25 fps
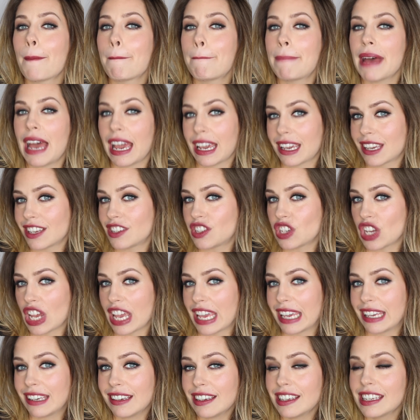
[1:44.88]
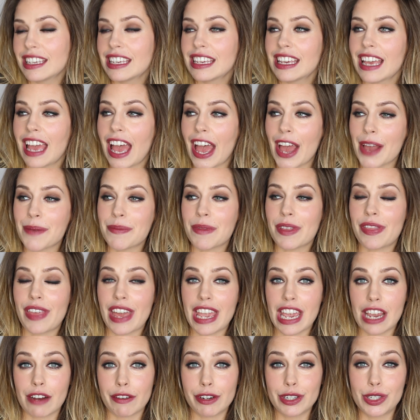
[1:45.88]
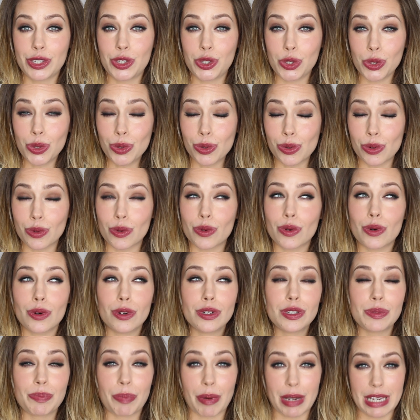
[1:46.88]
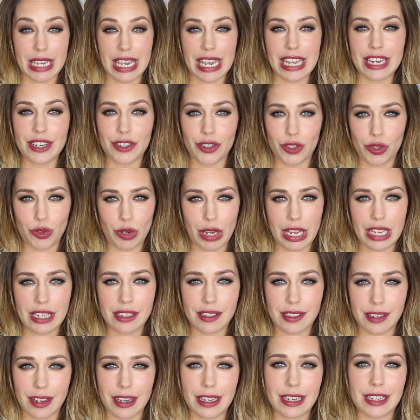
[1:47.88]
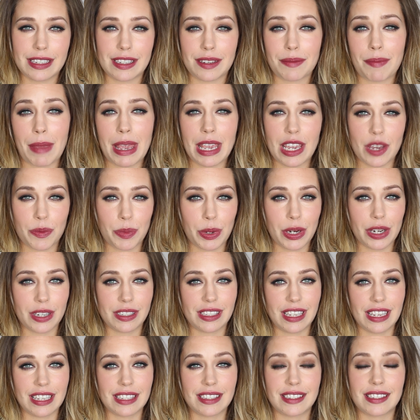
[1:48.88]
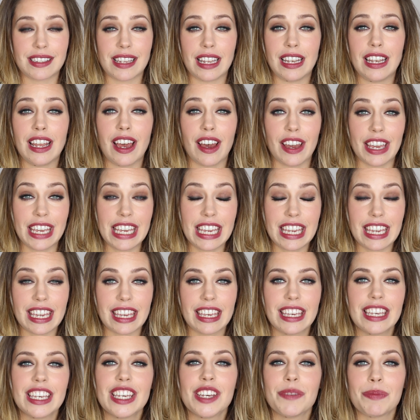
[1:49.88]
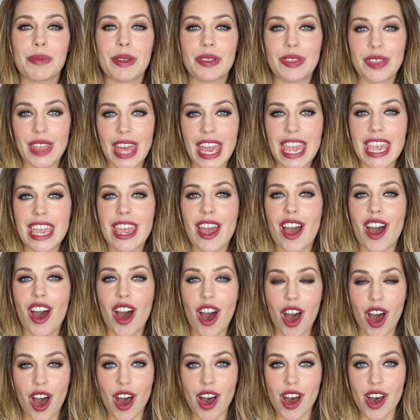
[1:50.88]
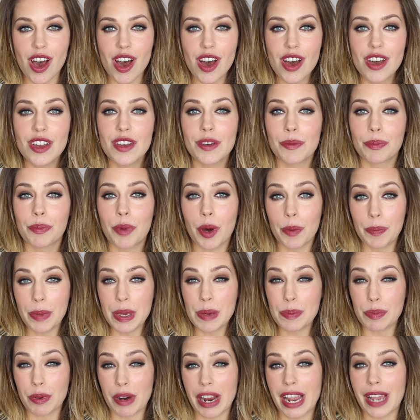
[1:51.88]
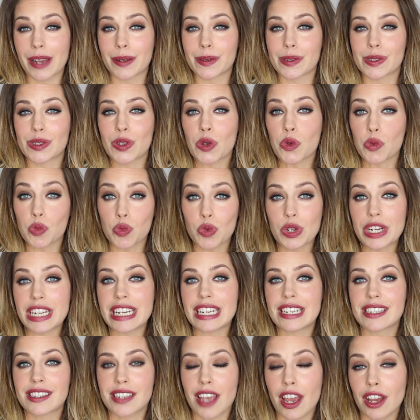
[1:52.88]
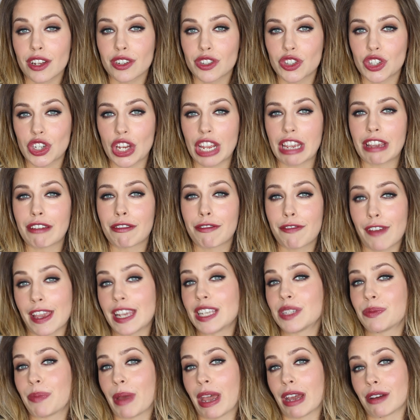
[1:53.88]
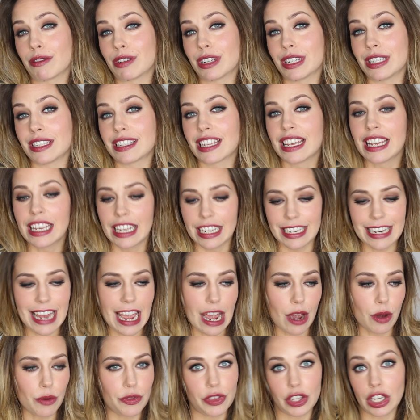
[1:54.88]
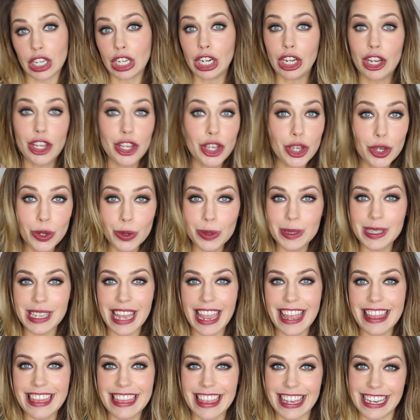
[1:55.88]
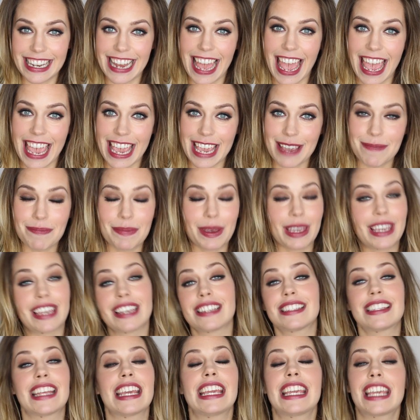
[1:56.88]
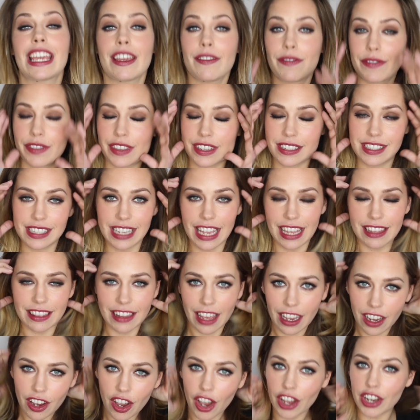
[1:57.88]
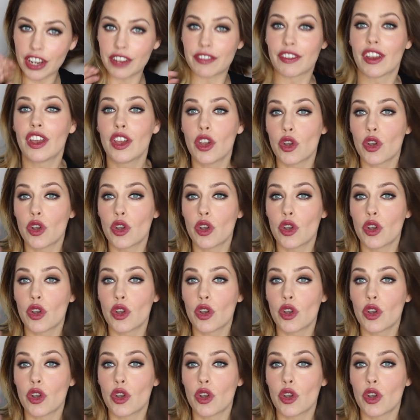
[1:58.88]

packaging. They are adored by industry insiders and makeup artists alike, but they are Bobbi Brown's Retouching face powders. Now, the clue's in the name because they give the skin that kind of